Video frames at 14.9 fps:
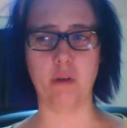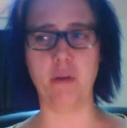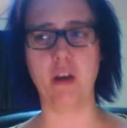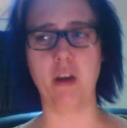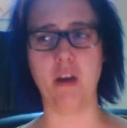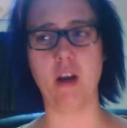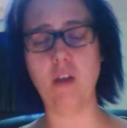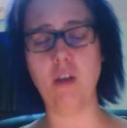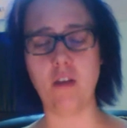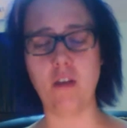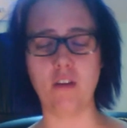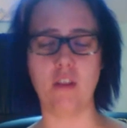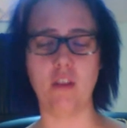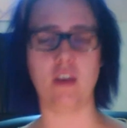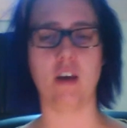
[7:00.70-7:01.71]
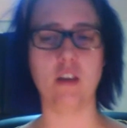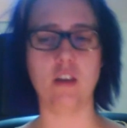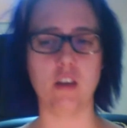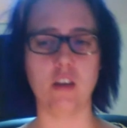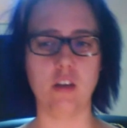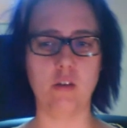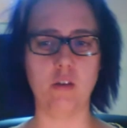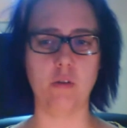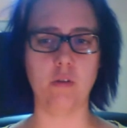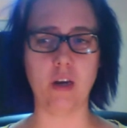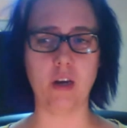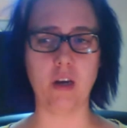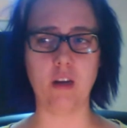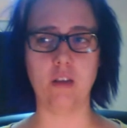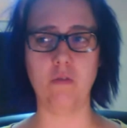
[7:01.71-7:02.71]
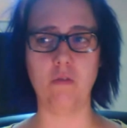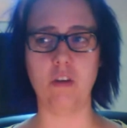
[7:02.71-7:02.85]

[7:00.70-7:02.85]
and I don't have anything else to do, and I'm kind of lonely,